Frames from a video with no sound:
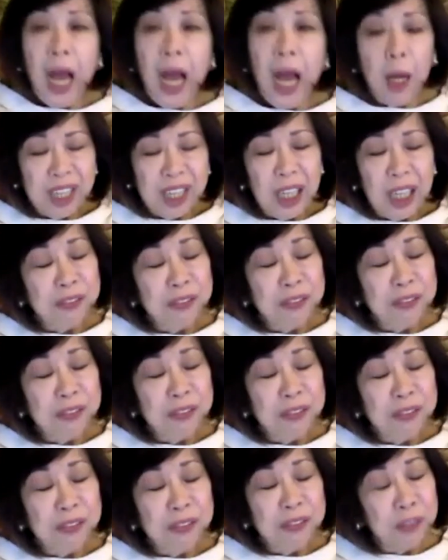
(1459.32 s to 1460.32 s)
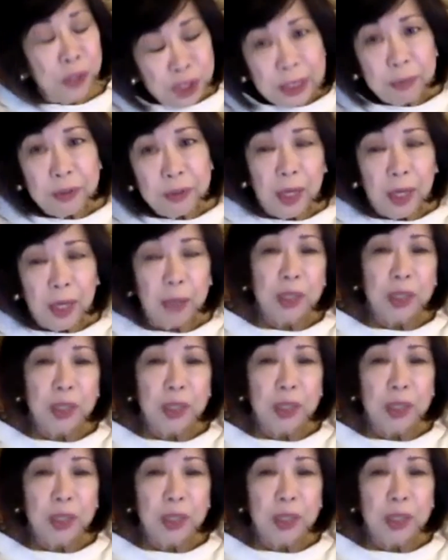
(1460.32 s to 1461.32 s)
Unfortunately, we've come to
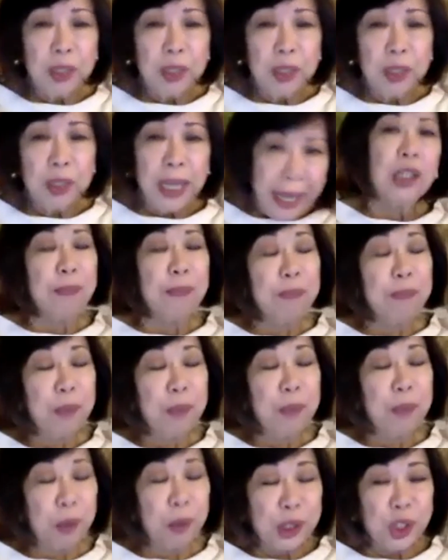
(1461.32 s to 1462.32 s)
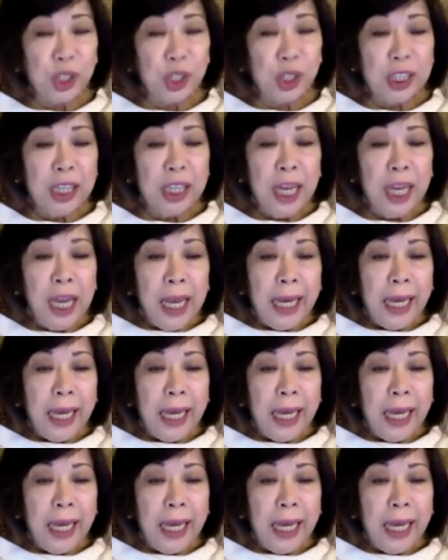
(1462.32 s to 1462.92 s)
the end of the portion,